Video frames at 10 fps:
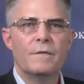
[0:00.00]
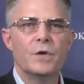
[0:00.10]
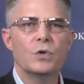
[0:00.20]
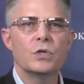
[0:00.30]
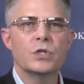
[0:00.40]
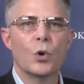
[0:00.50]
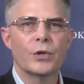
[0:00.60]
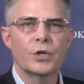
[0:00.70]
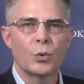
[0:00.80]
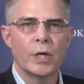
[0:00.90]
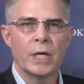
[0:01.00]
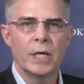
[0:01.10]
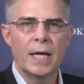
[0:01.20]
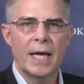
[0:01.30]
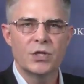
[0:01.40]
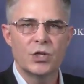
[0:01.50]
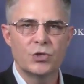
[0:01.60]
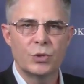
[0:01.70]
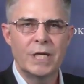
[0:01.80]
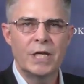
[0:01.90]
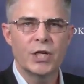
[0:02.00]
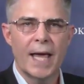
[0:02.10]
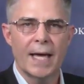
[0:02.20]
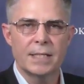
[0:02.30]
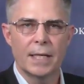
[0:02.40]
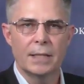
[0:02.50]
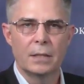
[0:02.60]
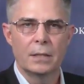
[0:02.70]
views North Korea as a strategic asset,